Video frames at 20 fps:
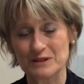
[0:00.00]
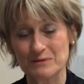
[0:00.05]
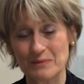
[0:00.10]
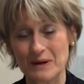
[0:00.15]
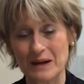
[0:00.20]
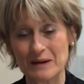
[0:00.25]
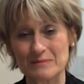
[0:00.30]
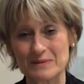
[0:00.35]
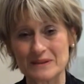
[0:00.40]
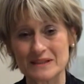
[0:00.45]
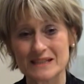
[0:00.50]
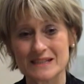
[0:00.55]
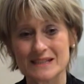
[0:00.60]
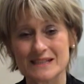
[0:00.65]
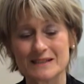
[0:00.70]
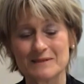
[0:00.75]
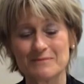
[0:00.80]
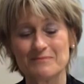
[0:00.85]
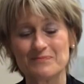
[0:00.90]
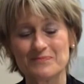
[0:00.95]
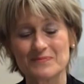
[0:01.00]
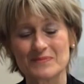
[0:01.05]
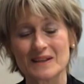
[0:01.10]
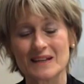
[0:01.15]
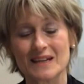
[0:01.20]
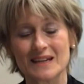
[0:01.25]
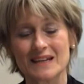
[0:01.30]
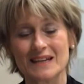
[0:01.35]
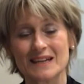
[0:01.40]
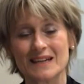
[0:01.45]
departments
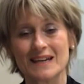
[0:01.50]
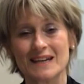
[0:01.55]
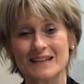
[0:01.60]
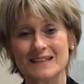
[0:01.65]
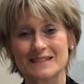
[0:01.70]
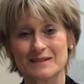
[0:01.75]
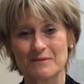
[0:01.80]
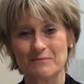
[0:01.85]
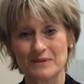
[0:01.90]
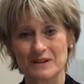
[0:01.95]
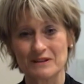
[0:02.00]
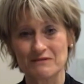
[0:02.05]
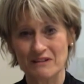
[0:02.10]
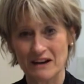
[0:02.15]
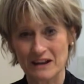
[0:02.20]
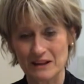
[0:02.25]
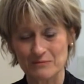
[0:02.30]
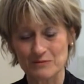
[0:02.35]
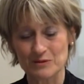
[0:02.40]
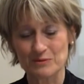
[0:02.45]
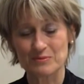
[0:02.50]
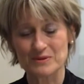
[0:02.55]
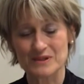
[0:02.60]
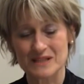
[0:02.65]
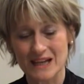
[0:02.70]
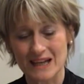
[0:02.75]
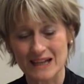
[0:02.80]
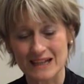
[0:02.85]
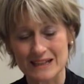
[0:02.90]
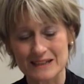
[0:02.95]
get something rather more
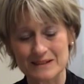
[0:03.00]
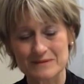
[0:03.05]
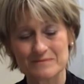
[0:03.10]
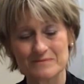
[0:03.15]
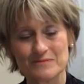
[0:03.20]
prosaic.